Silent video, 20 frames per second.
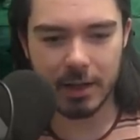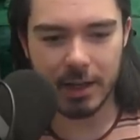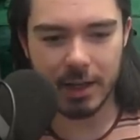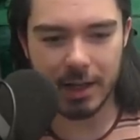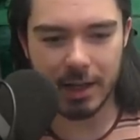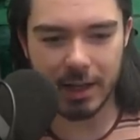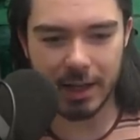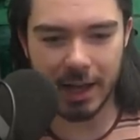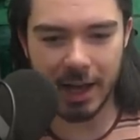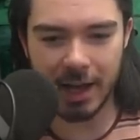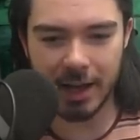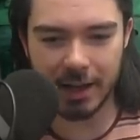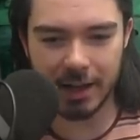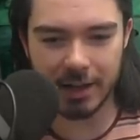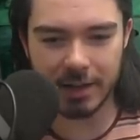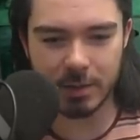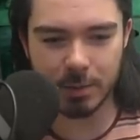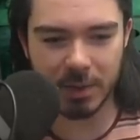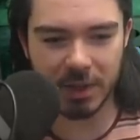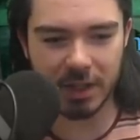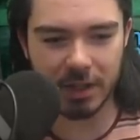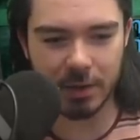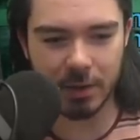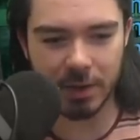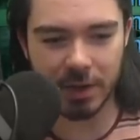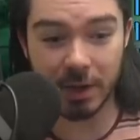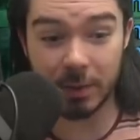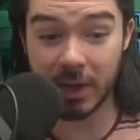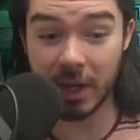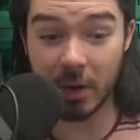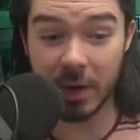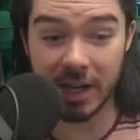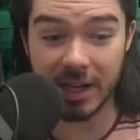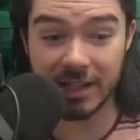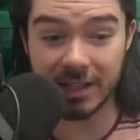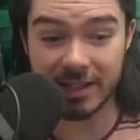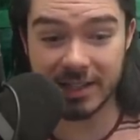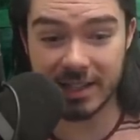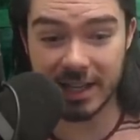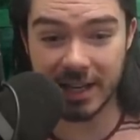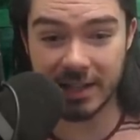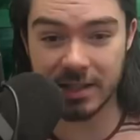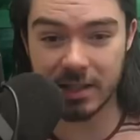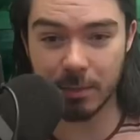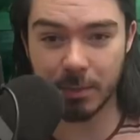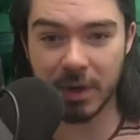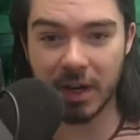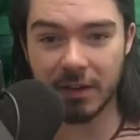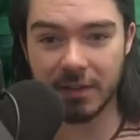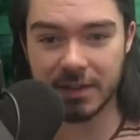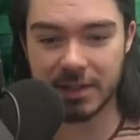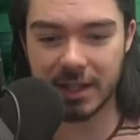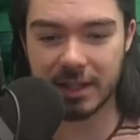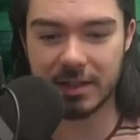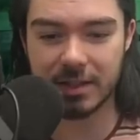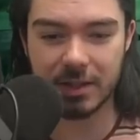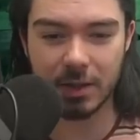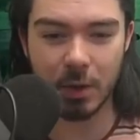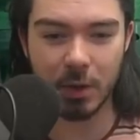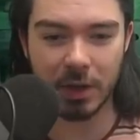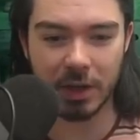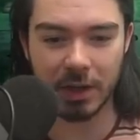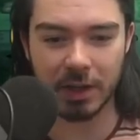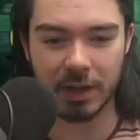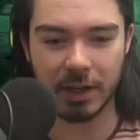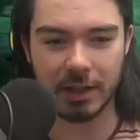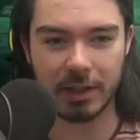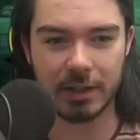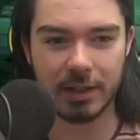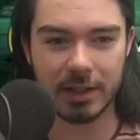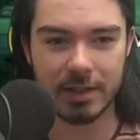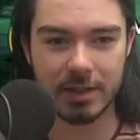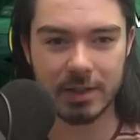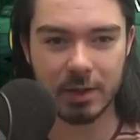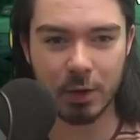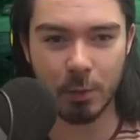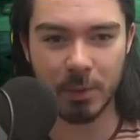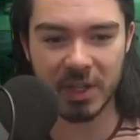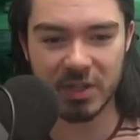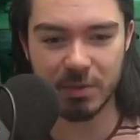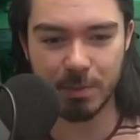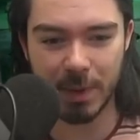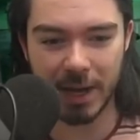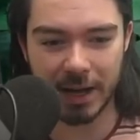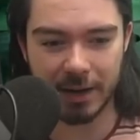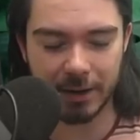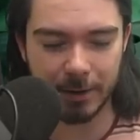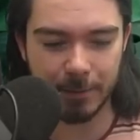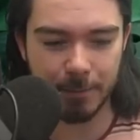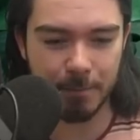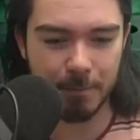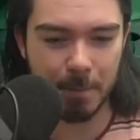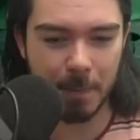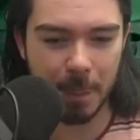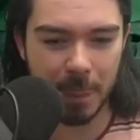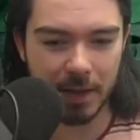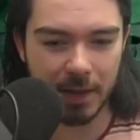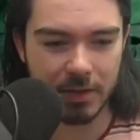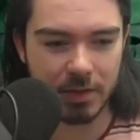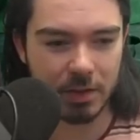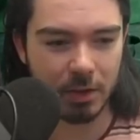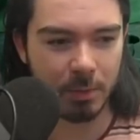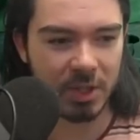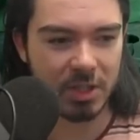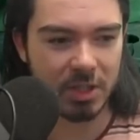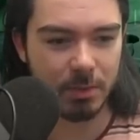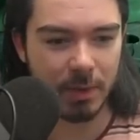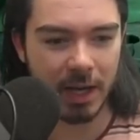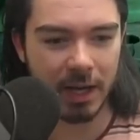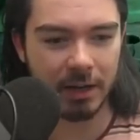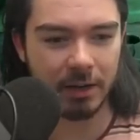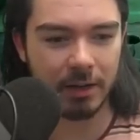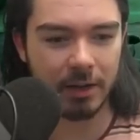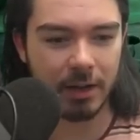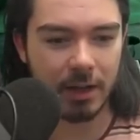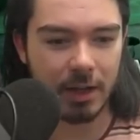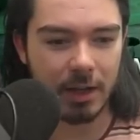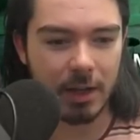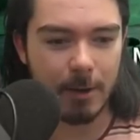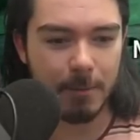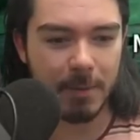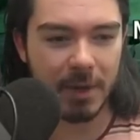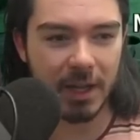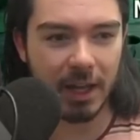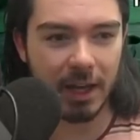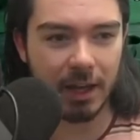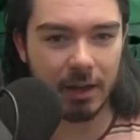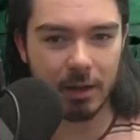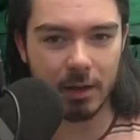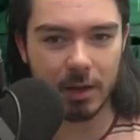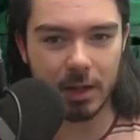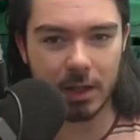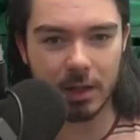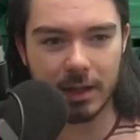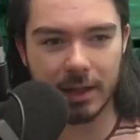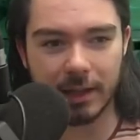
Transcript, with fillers: yeah, it's pretty cool. There we go. He extends the buffs. That's so good. That's so much better. That's so much better. But yeah, the